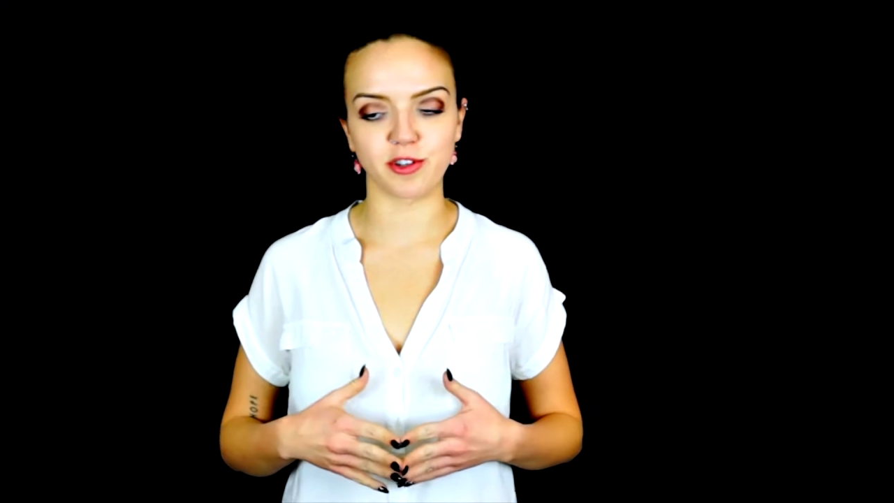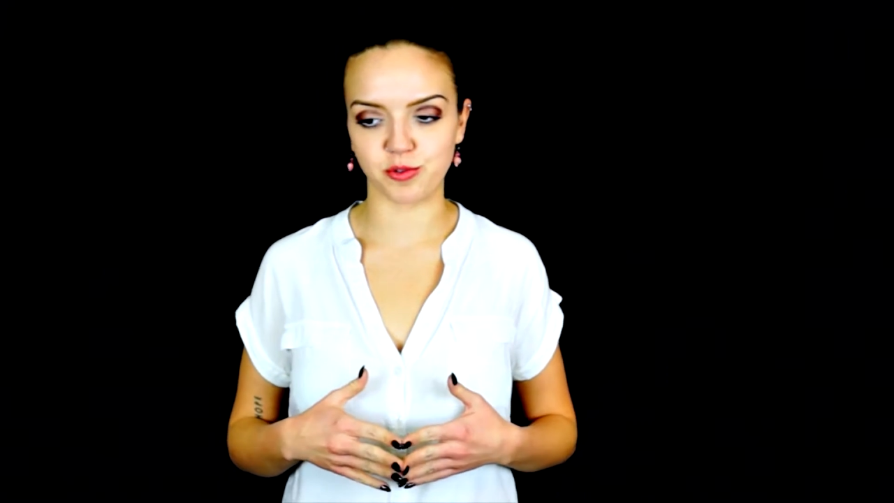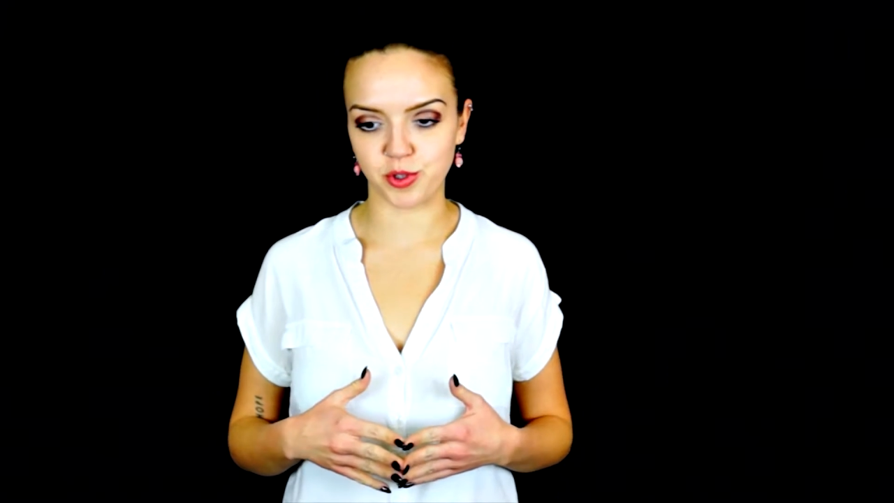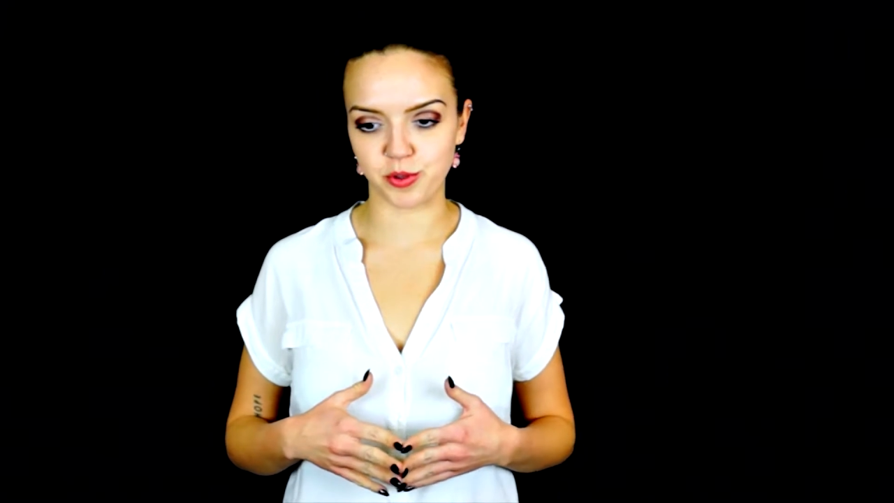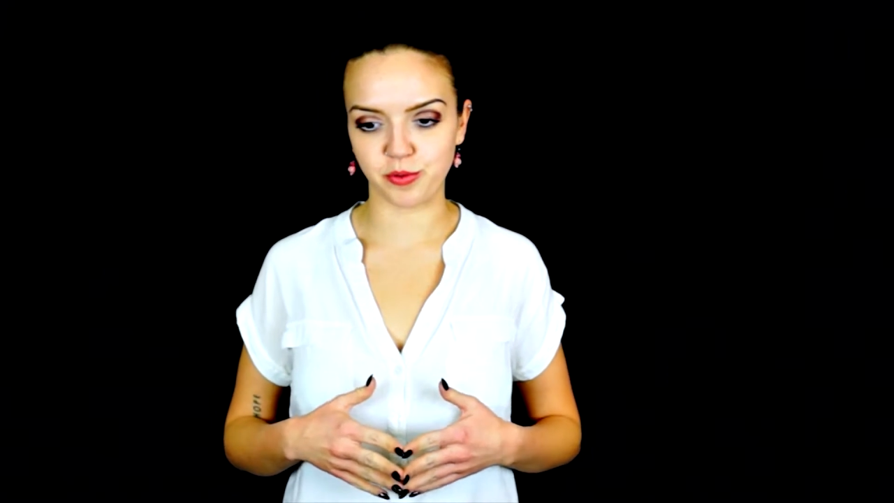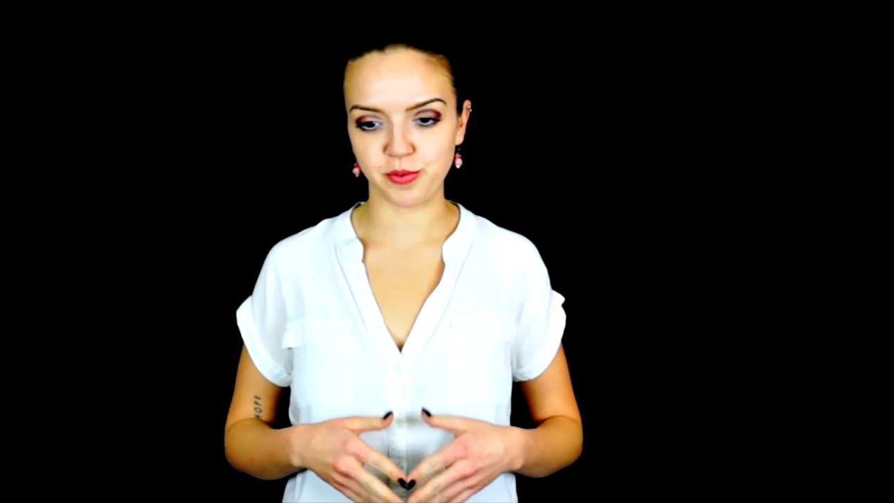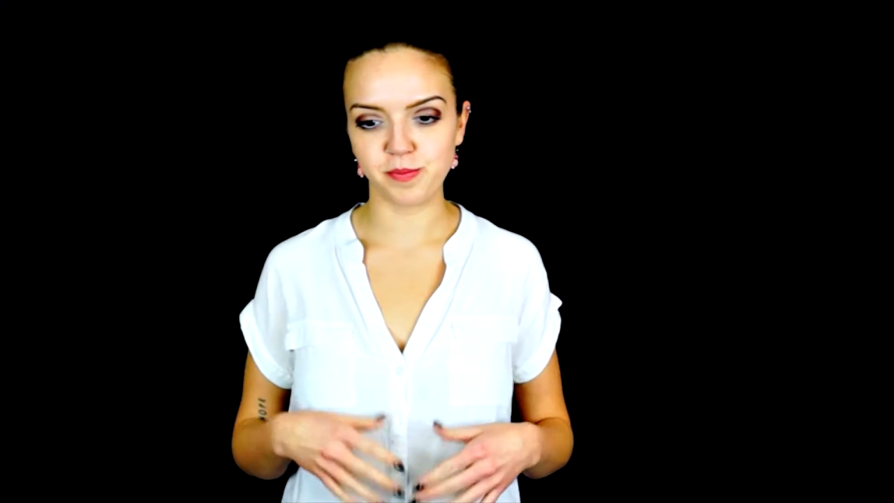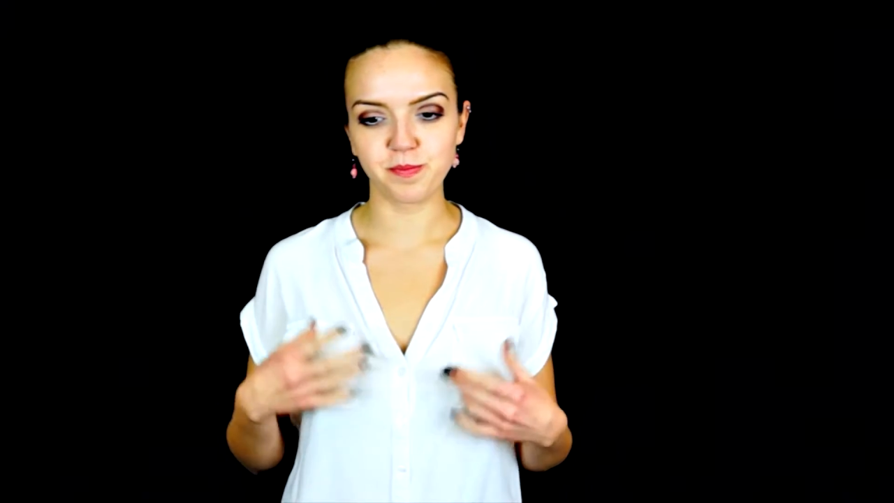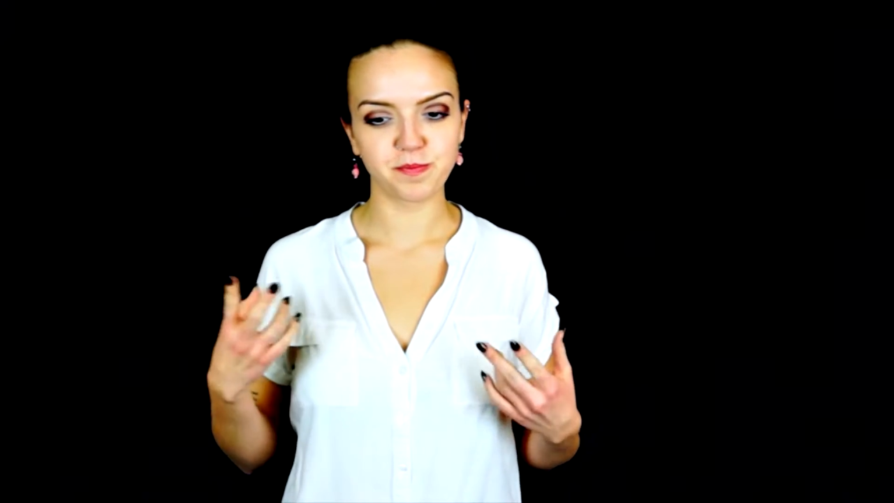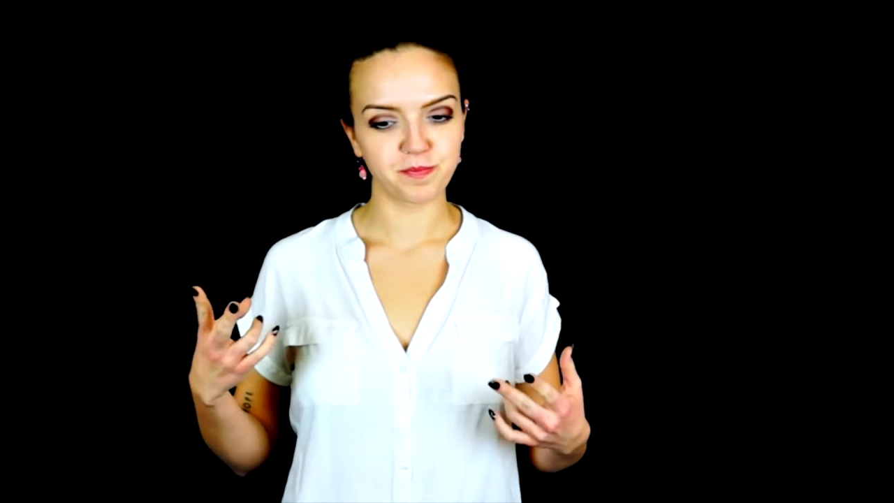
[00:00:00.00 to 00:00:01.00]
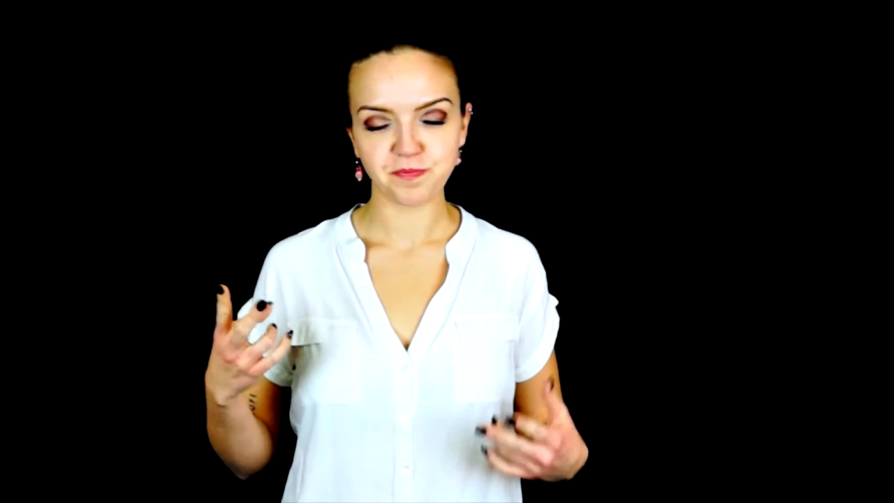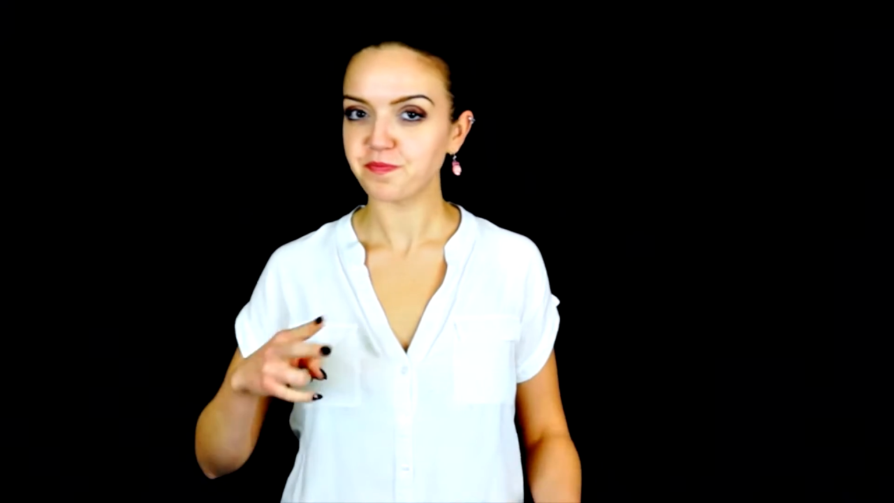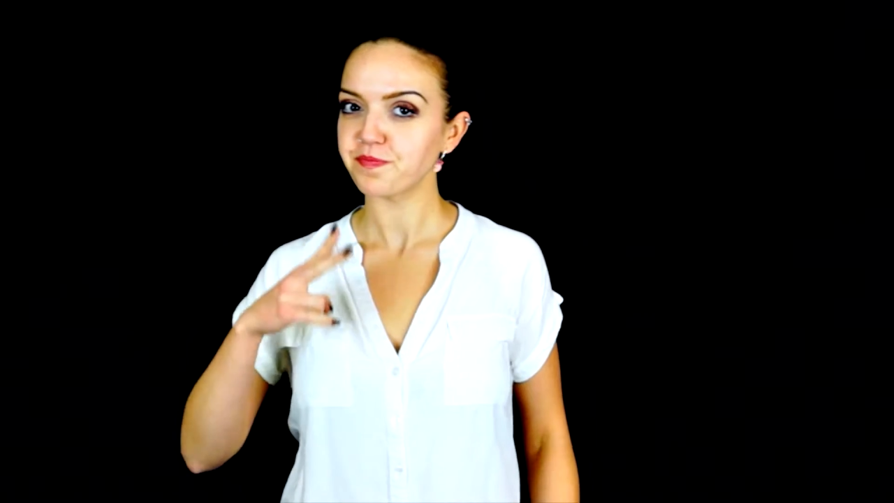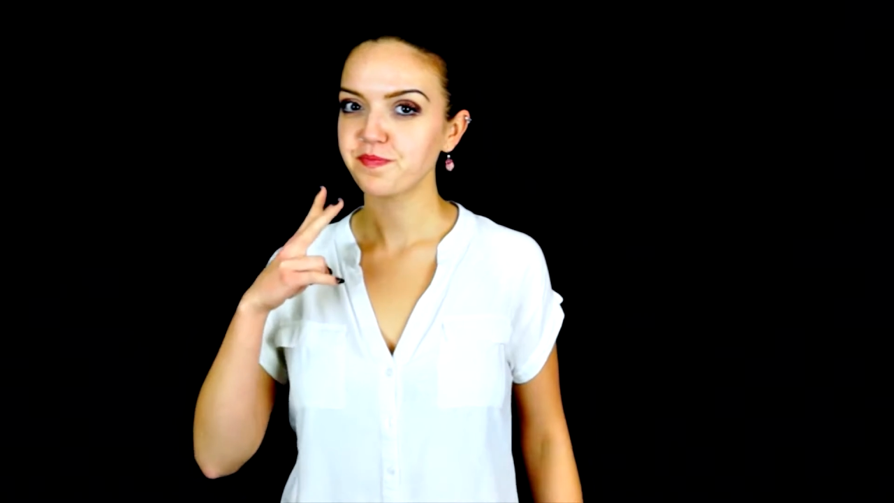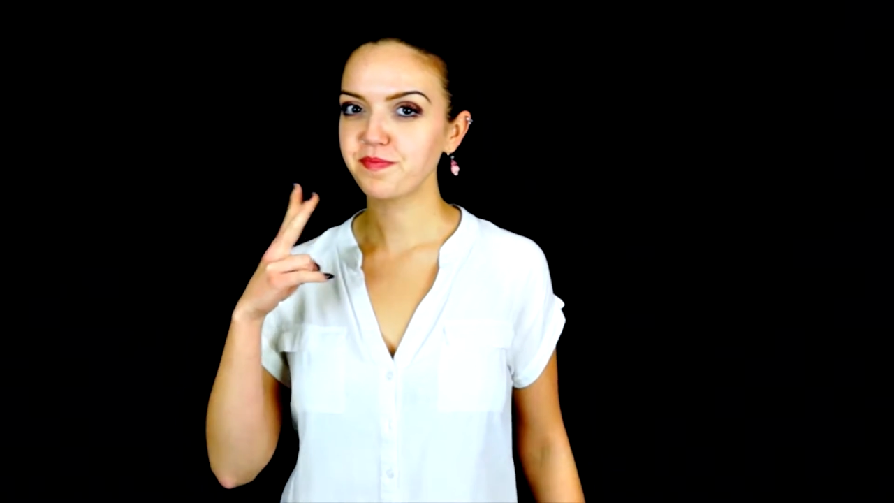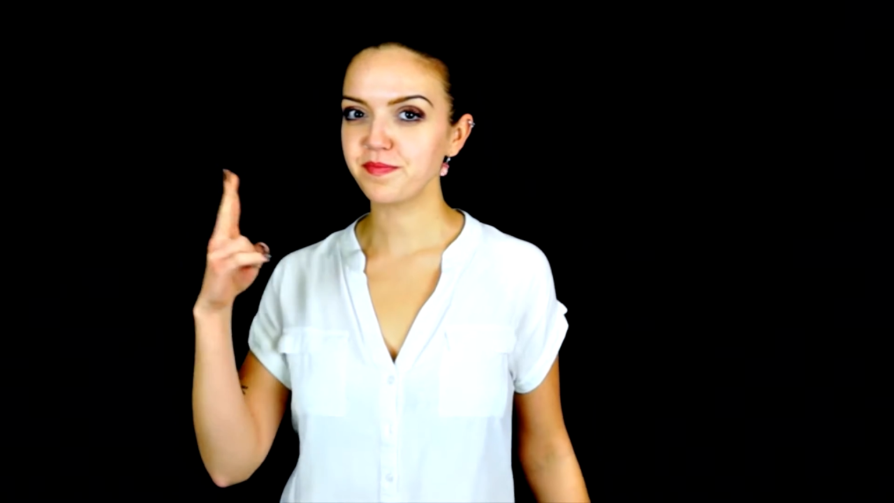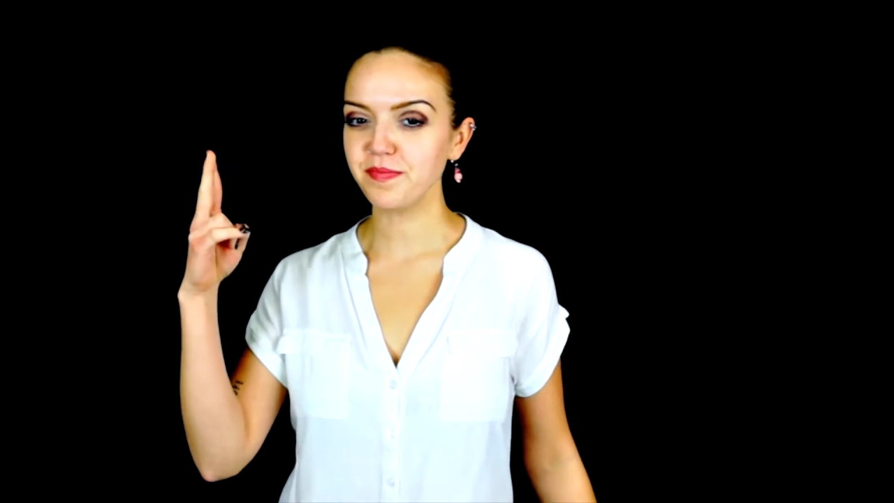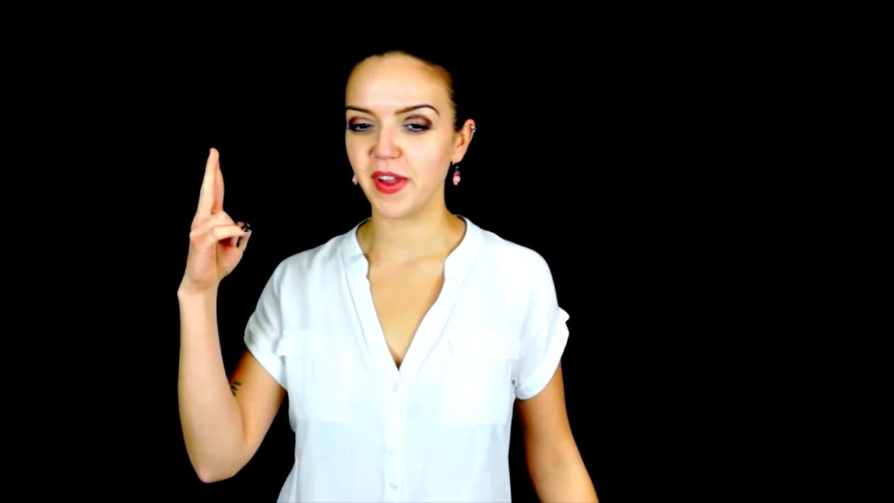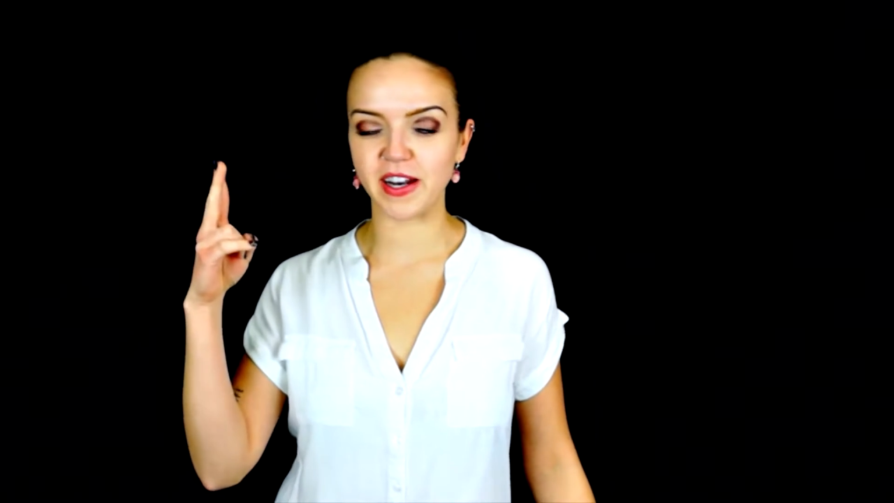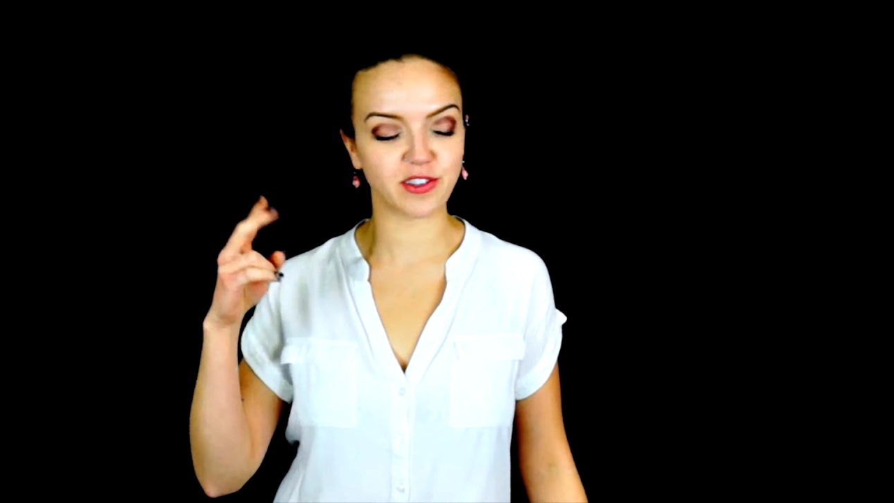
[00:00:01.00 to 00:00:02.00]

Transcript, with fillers: drove and